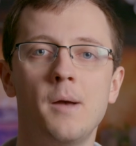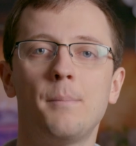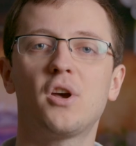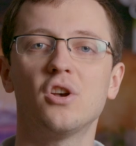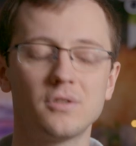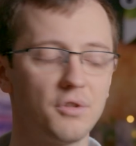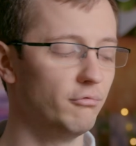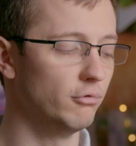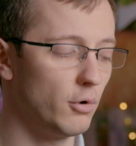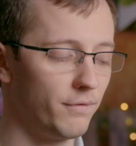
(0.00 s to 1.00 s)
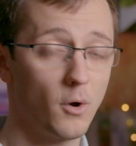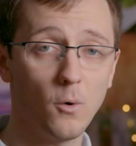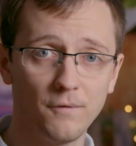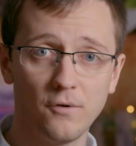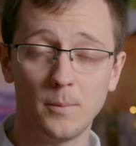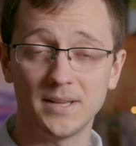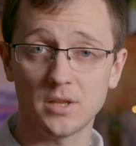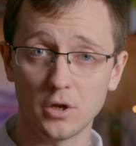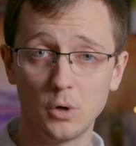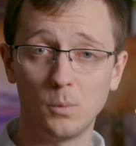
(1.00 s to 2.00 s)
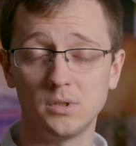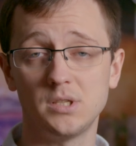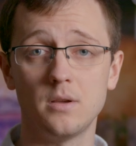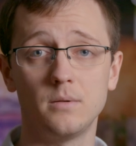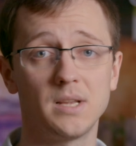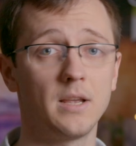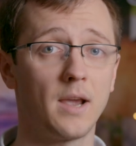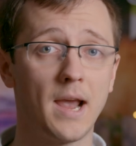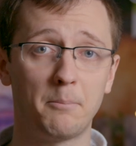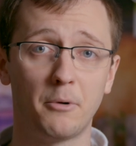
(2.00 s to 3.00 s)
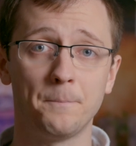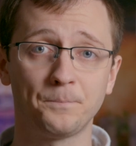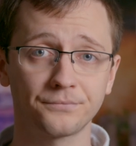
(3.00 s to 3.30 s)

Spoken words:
because of the raw record formats that you want to use in camera.